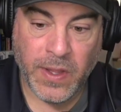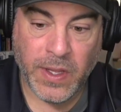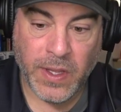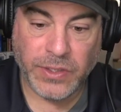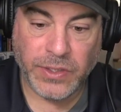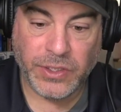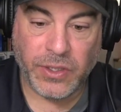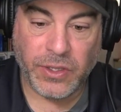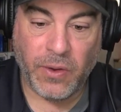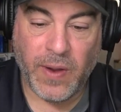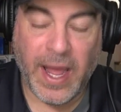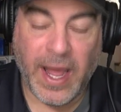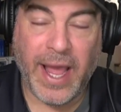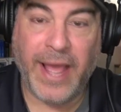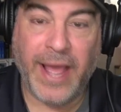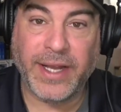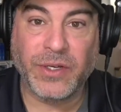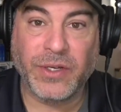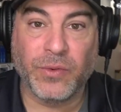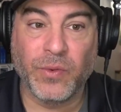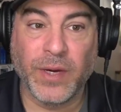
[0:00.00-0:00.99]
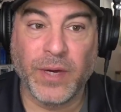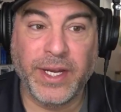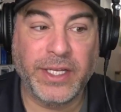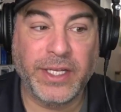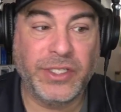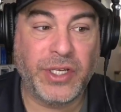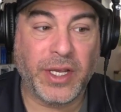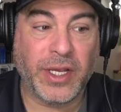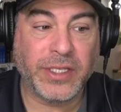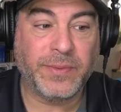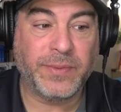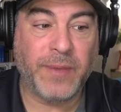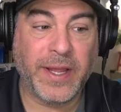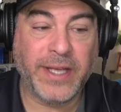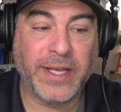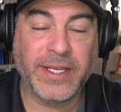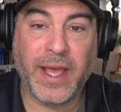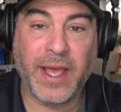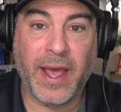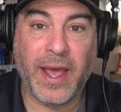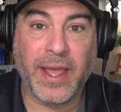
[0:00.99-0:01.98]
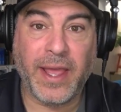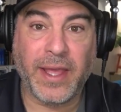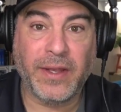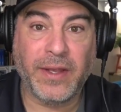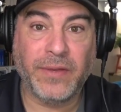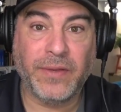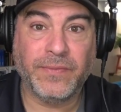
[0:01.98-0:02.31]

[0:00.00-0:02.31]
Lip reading: So I had to readjust my diet.